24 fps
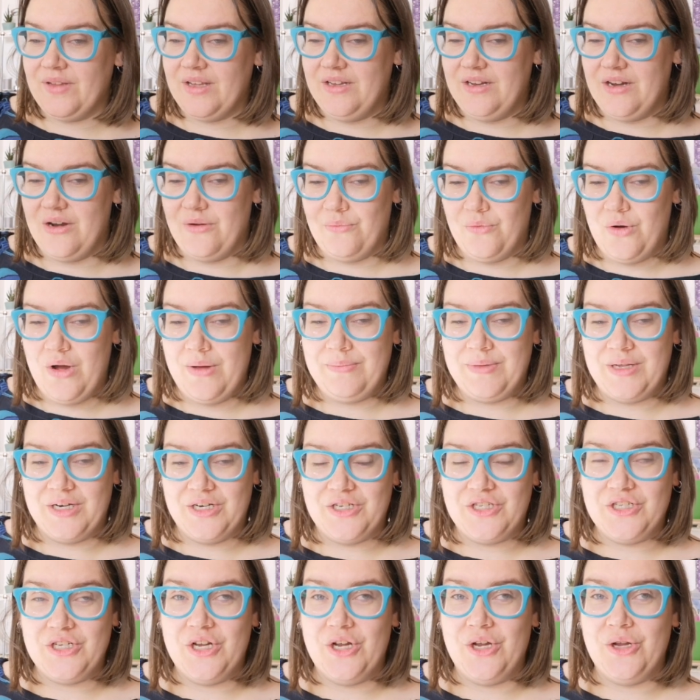you know, what I'm
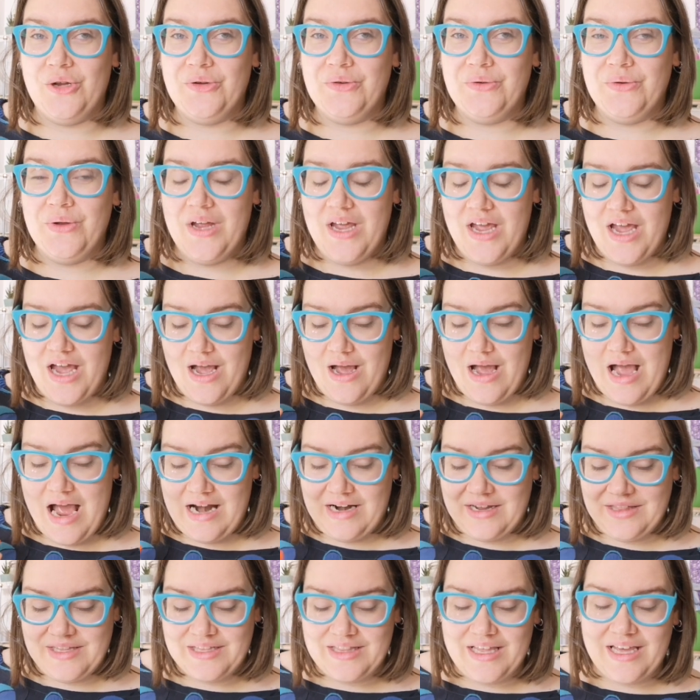going to do.
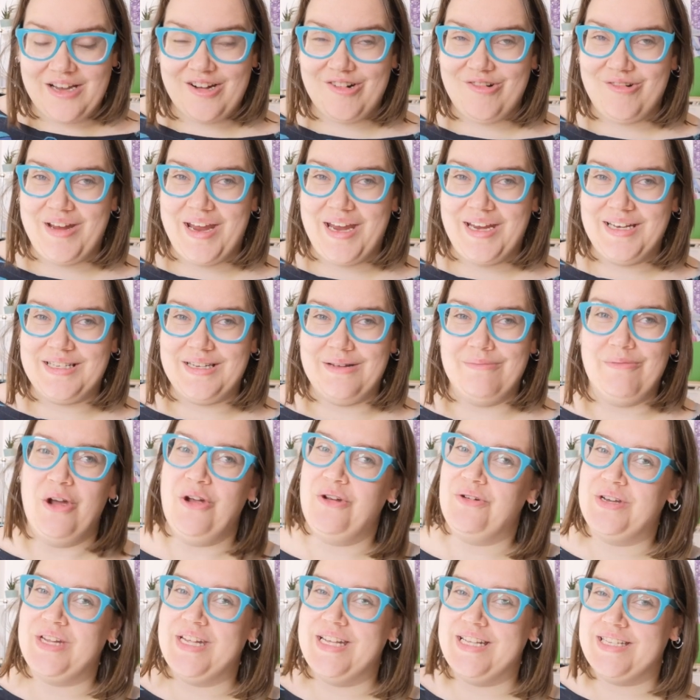And I think that creator
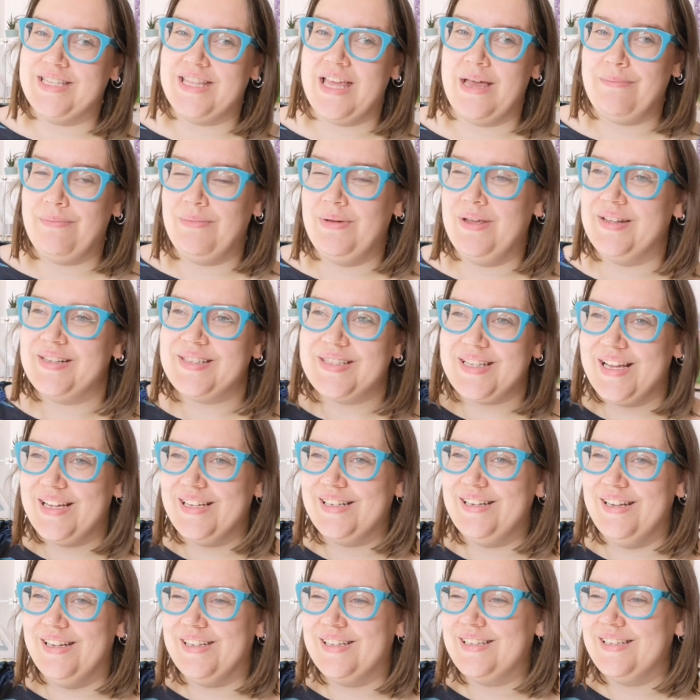mode is that
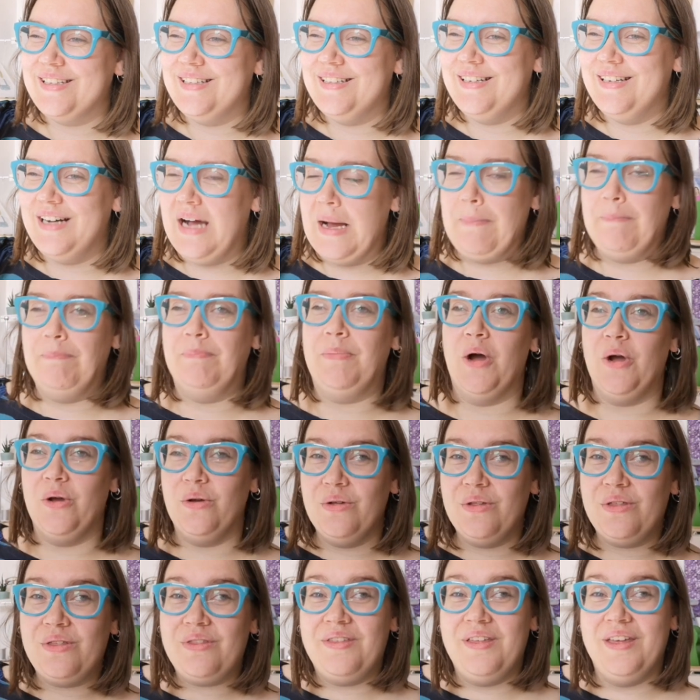like, I'm
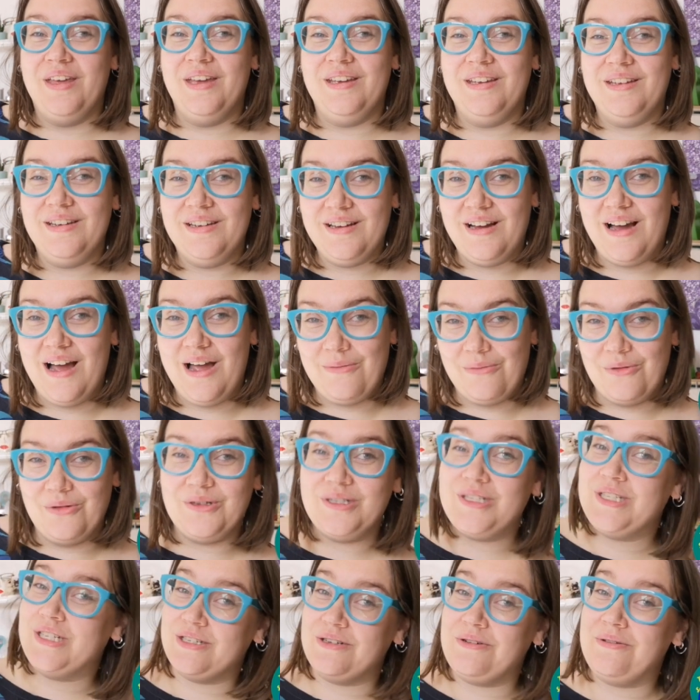both. I
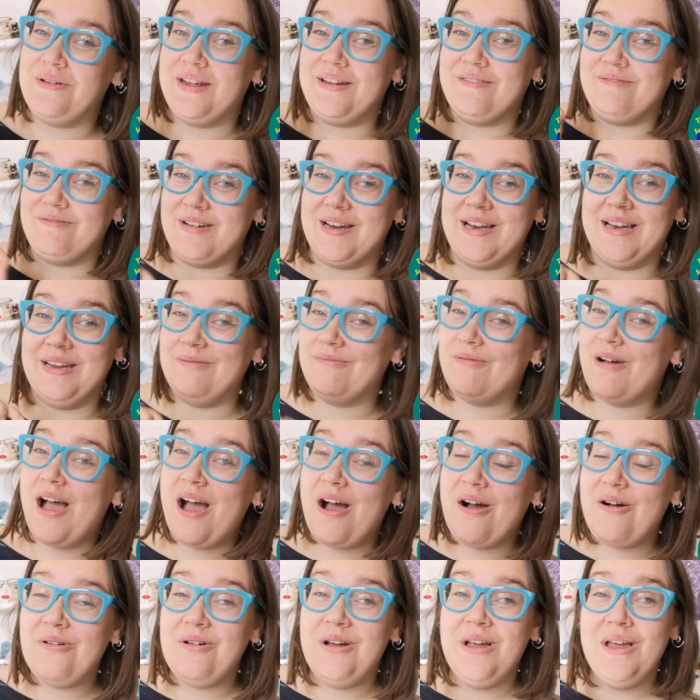want to do it really
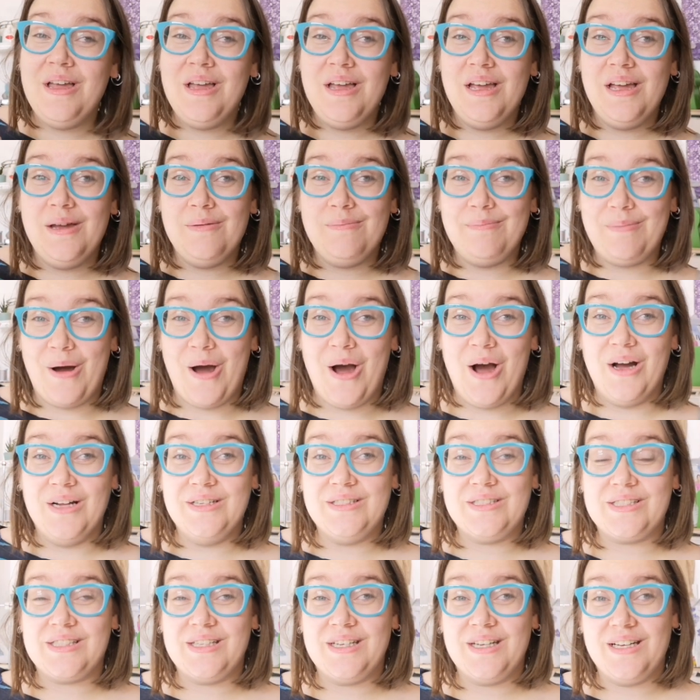well, but
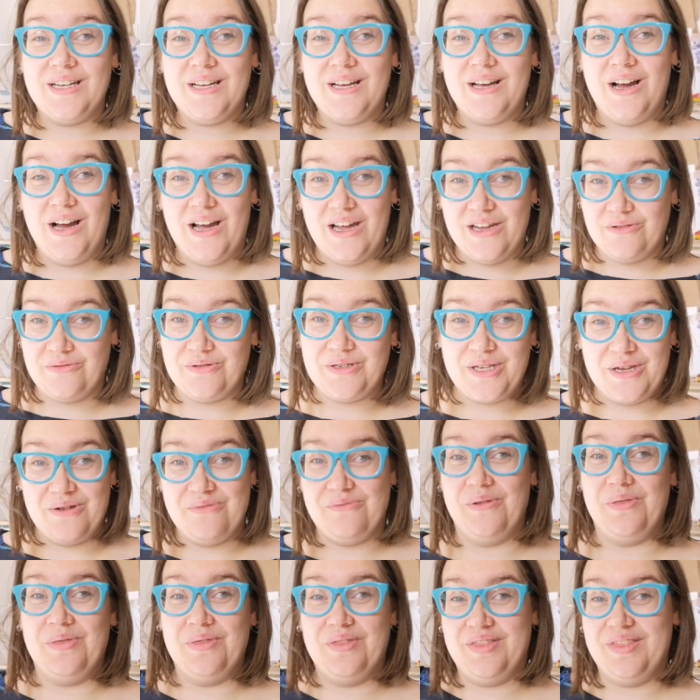I
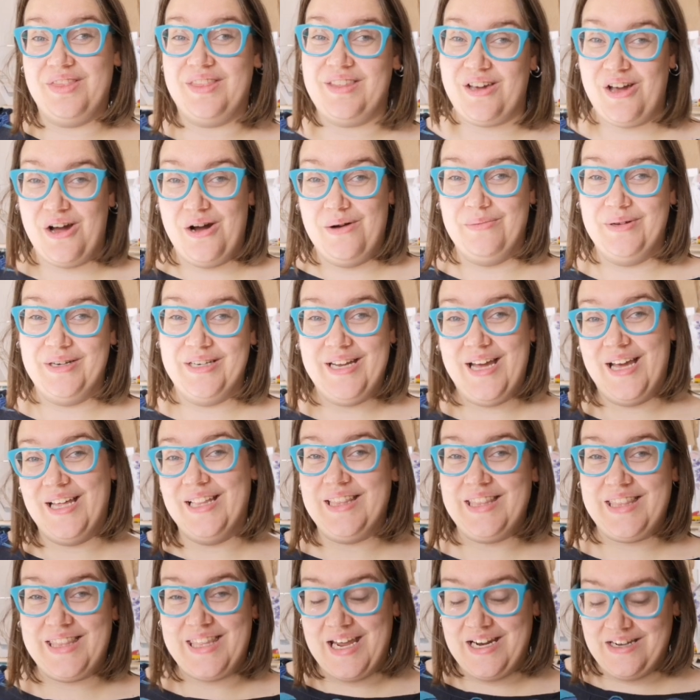also want the garment
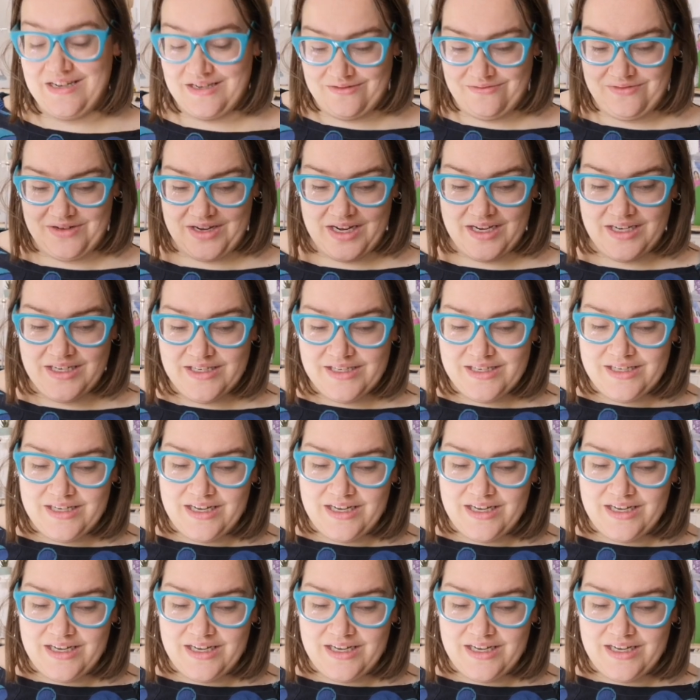at the end of it.